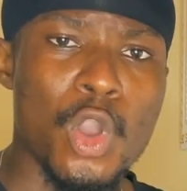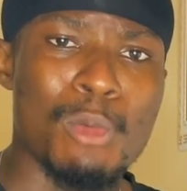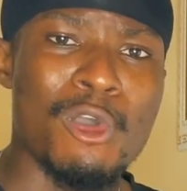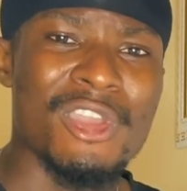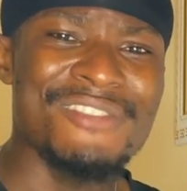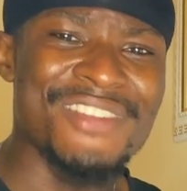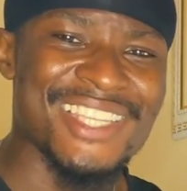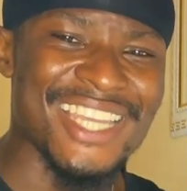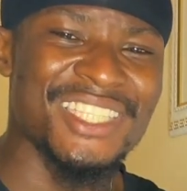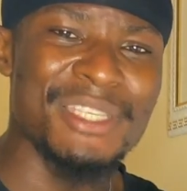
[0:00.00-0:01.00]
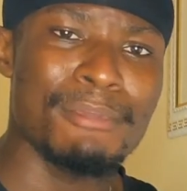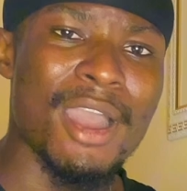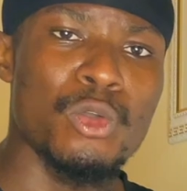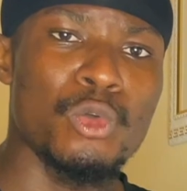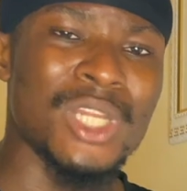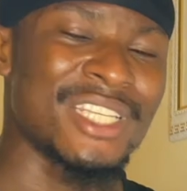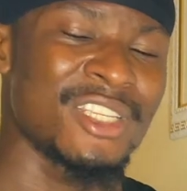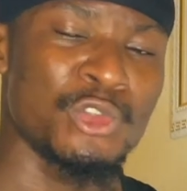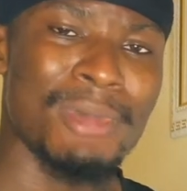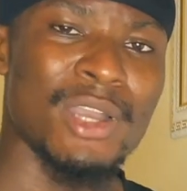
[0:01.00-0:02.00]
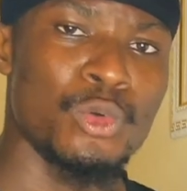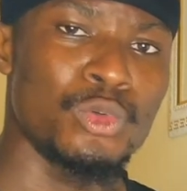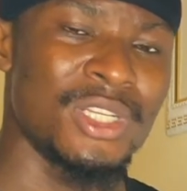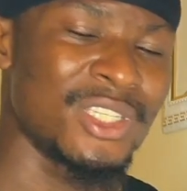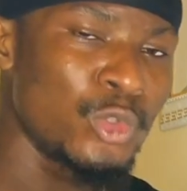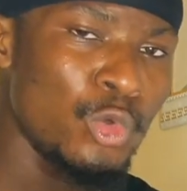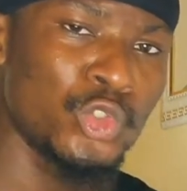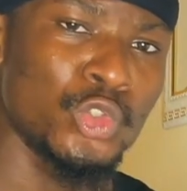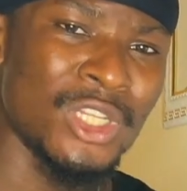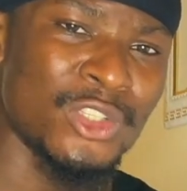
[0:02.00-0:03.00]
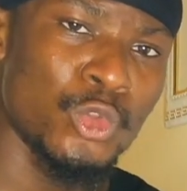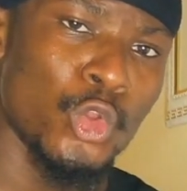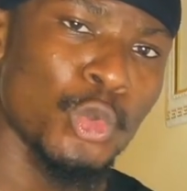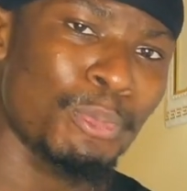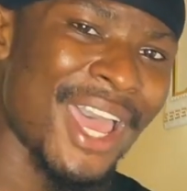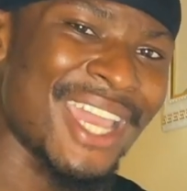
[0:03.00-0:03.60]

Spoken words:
But if there's scarcity in mango, like there's no mango, there's low supply.